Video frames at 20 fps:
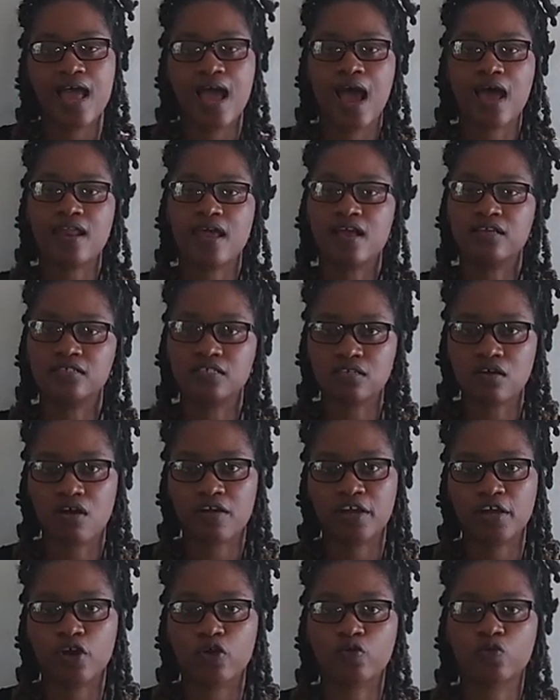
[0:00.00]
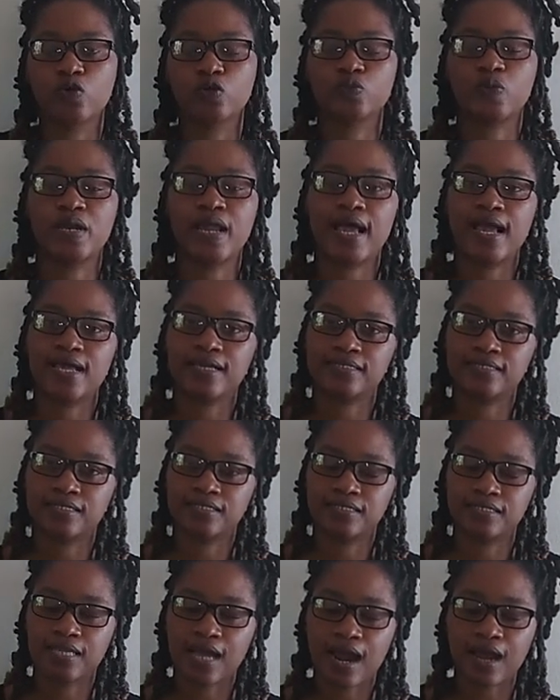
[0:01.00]
and I saw hair growth when I
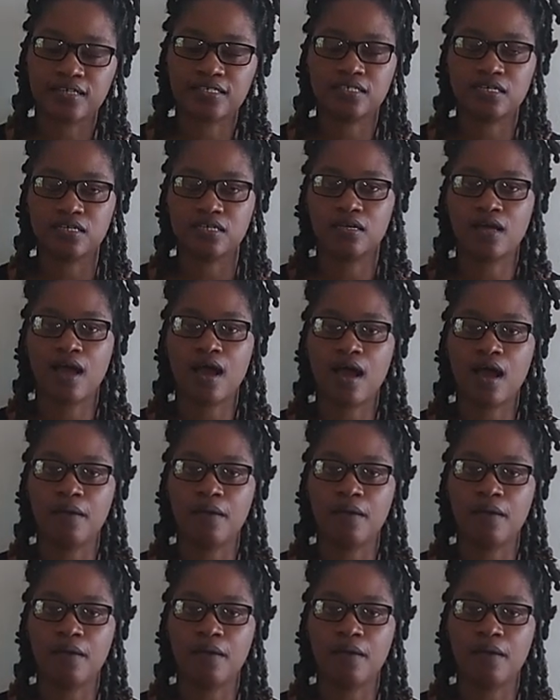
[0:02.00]
started